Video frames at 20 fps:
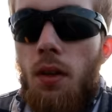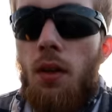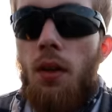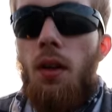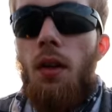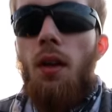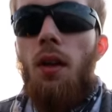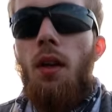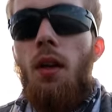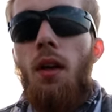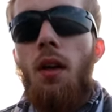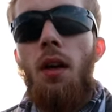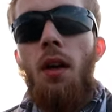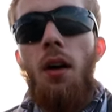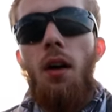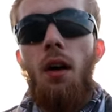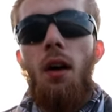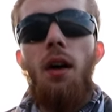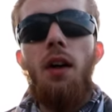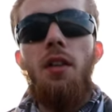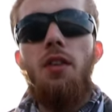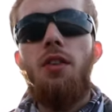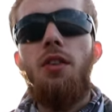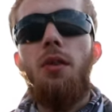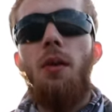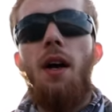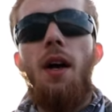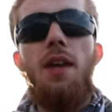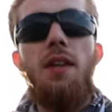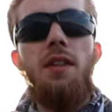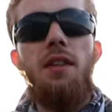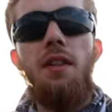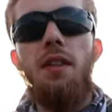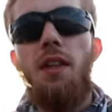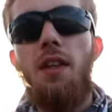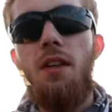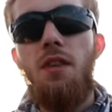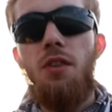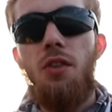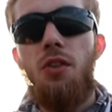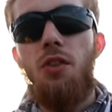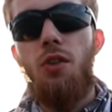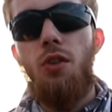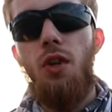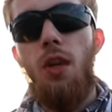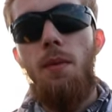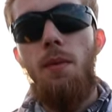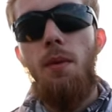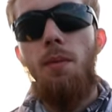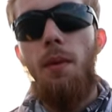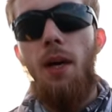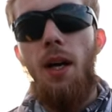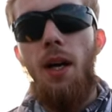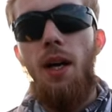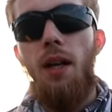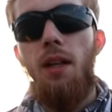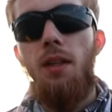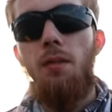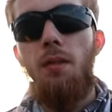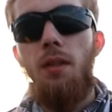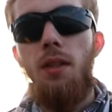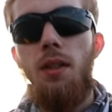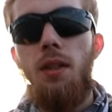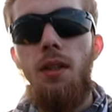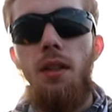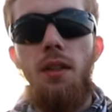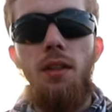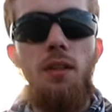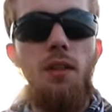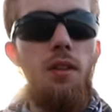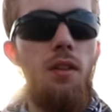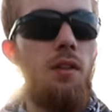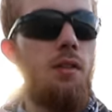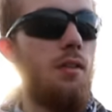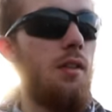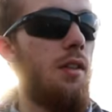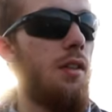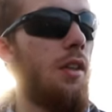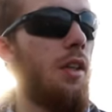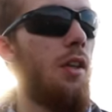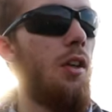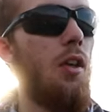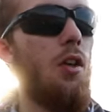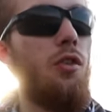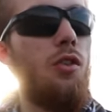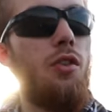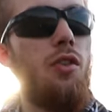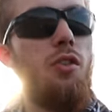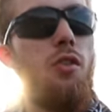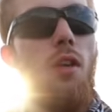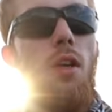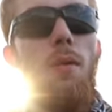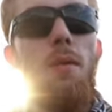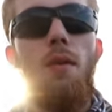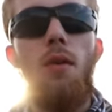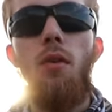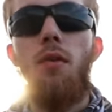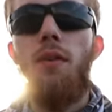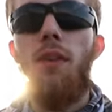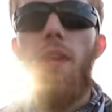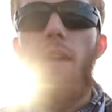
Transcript: All right, so as the geese are screaming behind me and the seagulls are screaming over